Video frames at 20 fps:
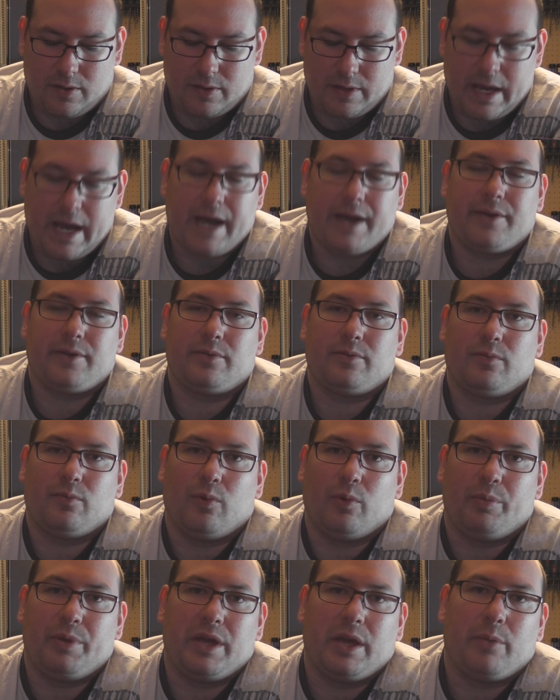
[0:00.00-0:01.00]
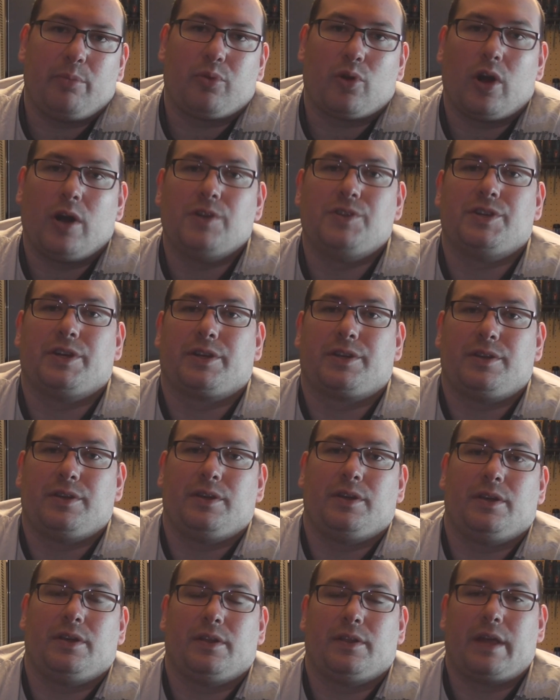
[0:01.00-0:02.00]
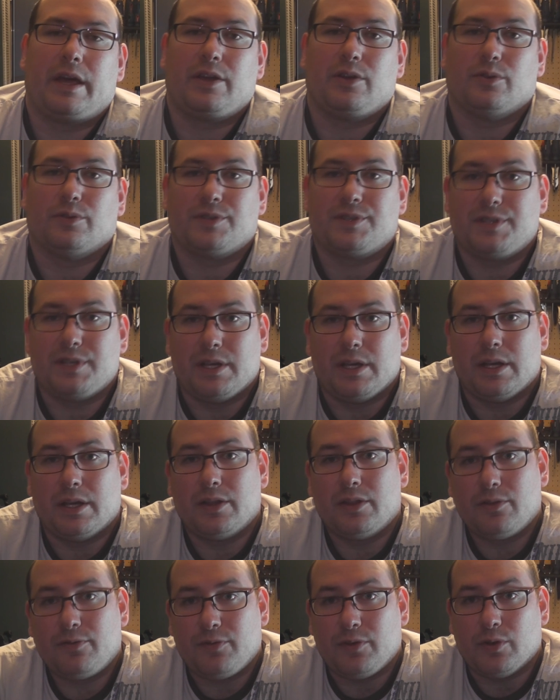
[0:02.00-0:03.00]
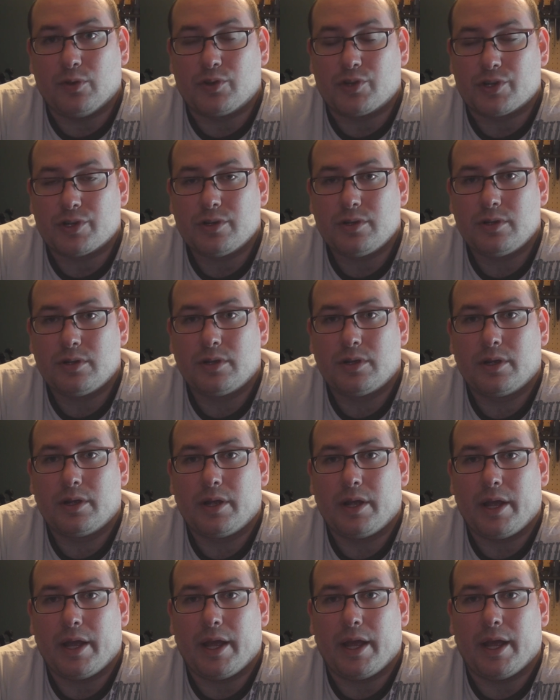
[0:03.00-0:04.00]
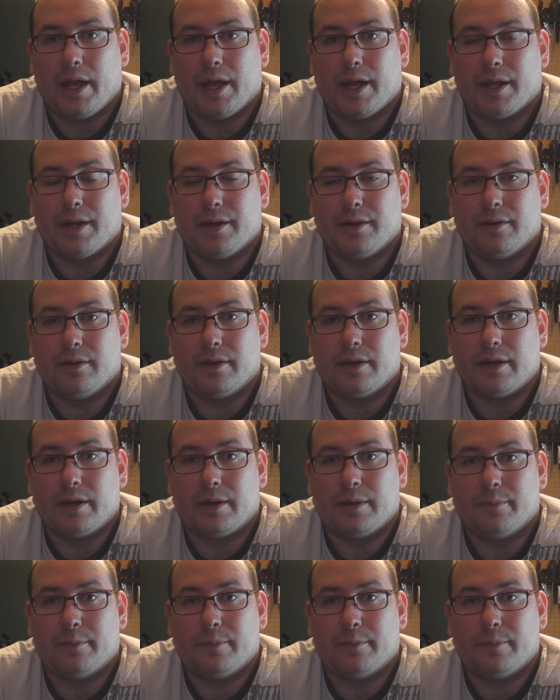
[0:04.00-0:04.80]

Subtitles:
that will be a project that you'll see in the future, and